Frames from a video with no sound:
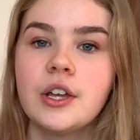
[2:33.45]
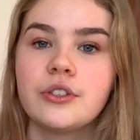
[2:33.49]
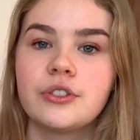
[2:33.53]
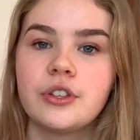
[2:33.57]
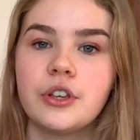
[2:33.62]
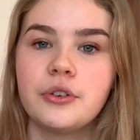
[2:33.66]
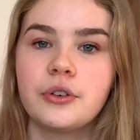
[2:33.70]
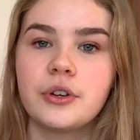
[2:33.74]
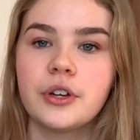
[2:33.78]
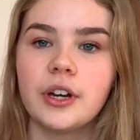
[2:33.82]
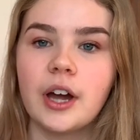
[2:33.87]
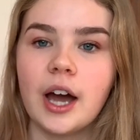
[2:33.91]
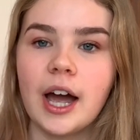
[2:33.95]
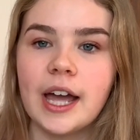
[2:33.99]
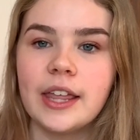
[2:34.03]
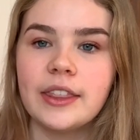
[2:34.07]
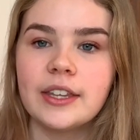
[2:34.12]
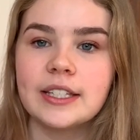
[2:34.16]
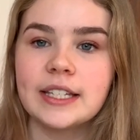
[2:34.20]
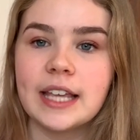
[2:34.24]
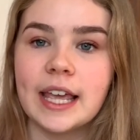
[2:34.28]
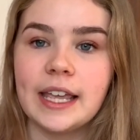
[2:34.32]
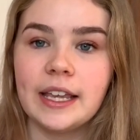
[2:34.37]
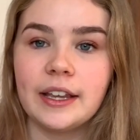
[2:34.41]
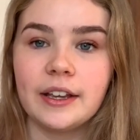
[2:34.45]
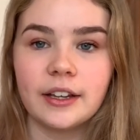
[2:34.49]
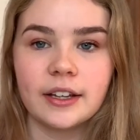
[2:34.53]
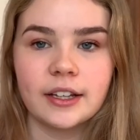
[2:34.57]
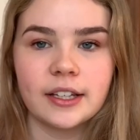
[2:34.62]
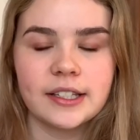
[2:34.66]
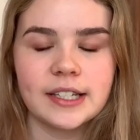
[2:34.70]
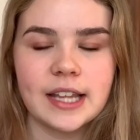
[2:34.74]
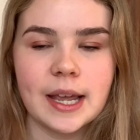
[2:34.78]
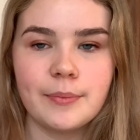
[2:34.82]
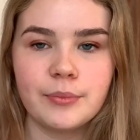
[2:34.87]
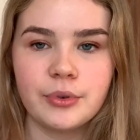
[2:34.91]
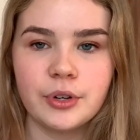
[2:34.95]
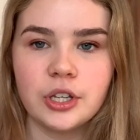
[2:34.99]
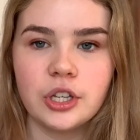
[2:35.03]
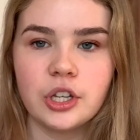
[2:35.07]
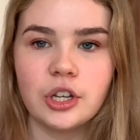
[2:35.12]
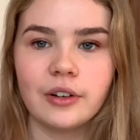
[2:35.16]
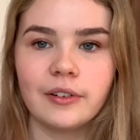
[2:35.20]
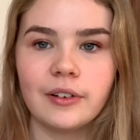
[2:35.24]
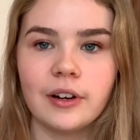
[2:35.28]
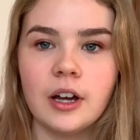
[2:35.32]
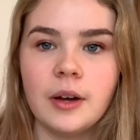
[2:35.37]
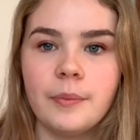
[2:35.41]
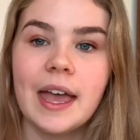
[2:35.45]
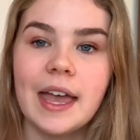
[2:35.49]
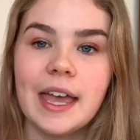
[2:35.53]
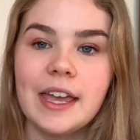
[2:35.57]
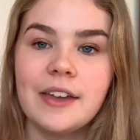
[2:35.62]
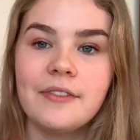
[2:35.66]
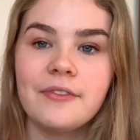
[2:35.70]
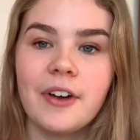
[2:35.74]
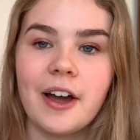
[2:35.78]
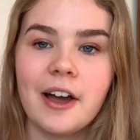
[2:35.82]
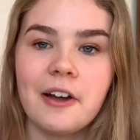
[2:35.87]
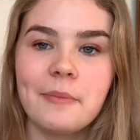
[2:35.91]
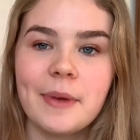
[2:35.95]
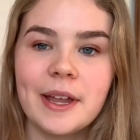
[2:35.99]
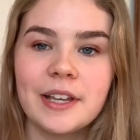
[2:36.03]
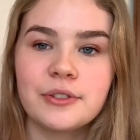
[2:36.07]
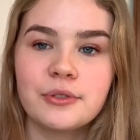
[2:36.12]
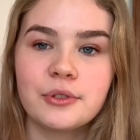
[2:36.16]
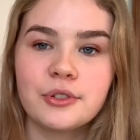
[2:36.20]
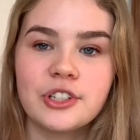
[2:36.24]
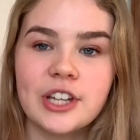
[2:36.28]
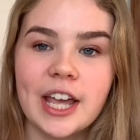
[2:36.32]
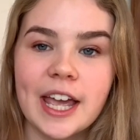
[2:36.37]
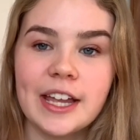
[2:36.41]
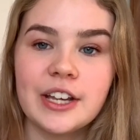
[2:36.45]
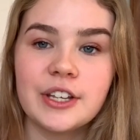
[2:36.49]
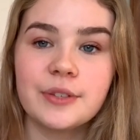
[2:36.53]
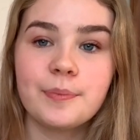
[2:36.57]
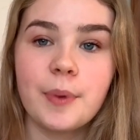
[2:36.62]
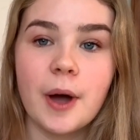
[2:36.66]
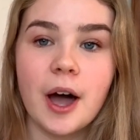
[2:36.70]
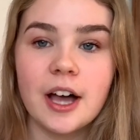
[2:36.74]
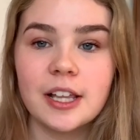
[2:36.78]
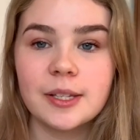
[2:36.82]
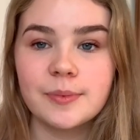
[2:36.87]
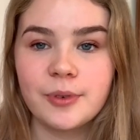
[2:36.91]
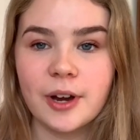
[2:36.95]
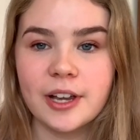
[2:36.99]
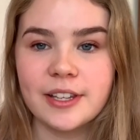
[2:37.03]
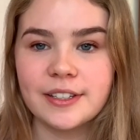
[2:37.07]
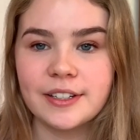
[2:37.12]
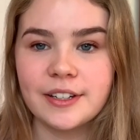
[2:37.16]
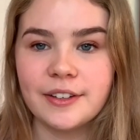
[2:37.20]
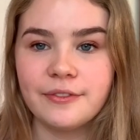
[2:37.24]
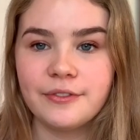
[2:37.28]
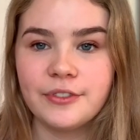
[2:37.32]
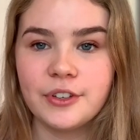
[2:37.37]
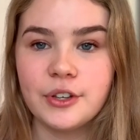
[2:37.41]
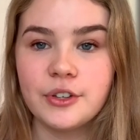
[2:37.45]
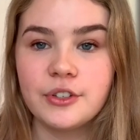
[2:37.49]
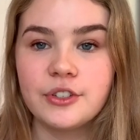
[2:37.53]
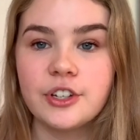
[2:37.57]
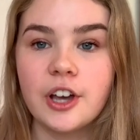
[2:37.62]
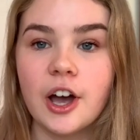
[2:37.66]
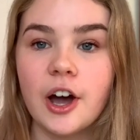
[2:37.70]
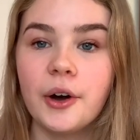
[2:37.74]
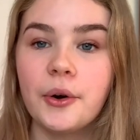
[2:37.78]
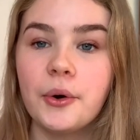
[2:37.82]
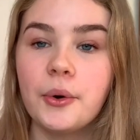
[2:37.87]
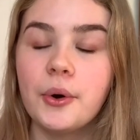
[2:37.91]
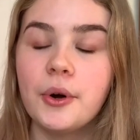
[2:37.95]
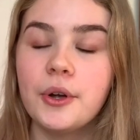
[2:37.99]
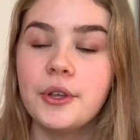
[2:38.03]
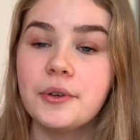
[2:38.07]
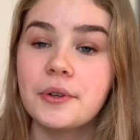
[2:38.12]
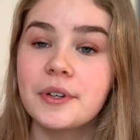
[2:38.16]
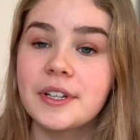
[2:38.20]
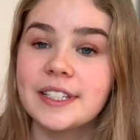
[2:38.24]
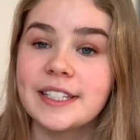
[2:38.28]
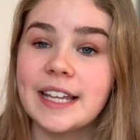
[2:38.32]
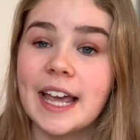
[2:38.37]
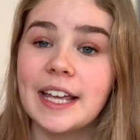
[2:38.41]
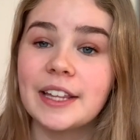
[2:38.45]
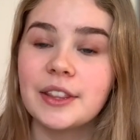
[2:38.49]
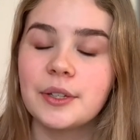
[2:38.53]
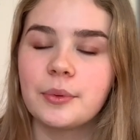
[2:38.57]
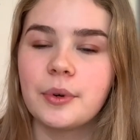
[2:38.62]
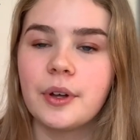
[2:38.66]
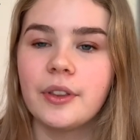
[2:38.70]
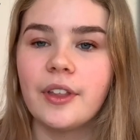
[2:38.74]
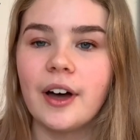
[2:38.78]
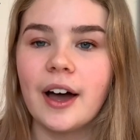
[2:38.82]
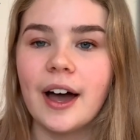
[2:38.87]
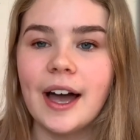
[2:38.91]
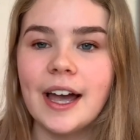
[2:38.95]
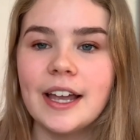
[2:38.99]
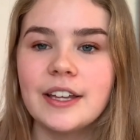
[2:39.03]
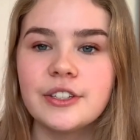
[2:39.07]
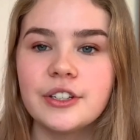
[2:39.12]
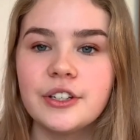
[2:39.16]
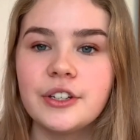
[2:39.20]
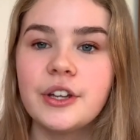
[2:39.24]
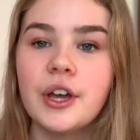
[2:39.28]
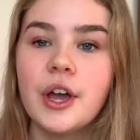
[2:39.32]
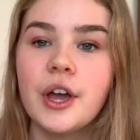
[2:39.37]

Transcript: So you can either take Contemporary Europe, Environmental Change, Past, Present and Future, or you can take the one that I do,